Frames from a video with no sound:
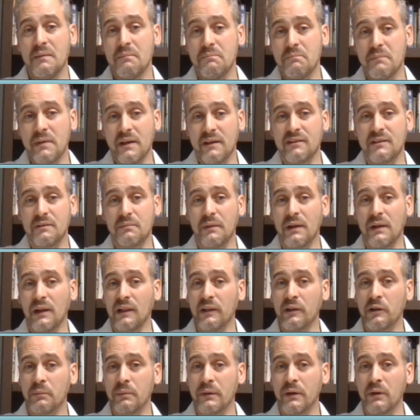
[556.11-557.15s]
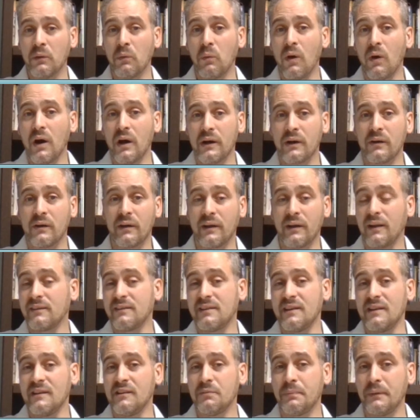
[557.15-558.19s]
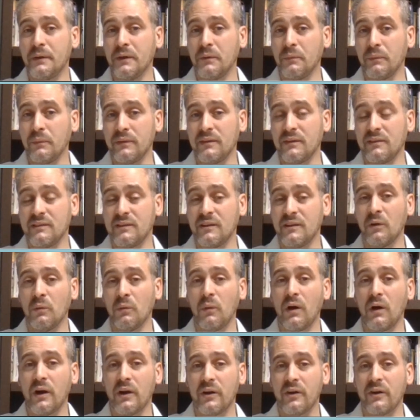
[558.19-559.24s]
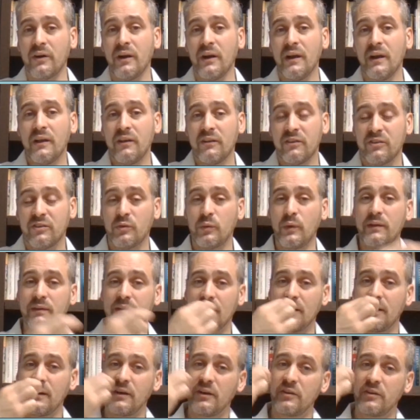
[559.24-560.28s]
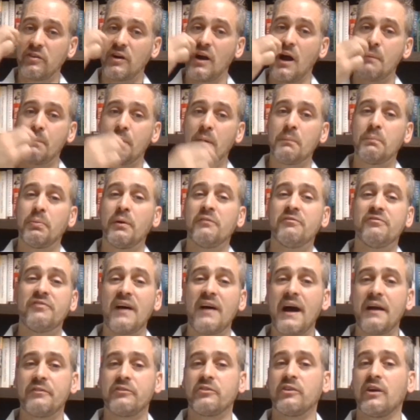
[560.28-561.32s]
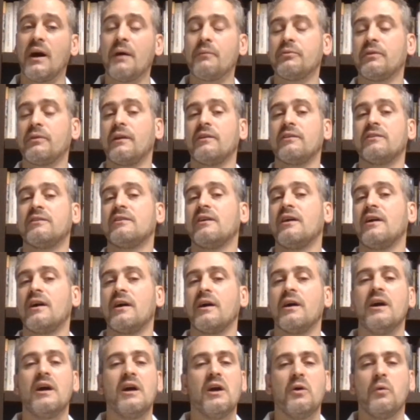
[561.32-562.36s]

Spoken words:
mixed them in a little bit of water on a teaspoon with distilled water, squeezed it in a dropper, put 5 drops on his tongue.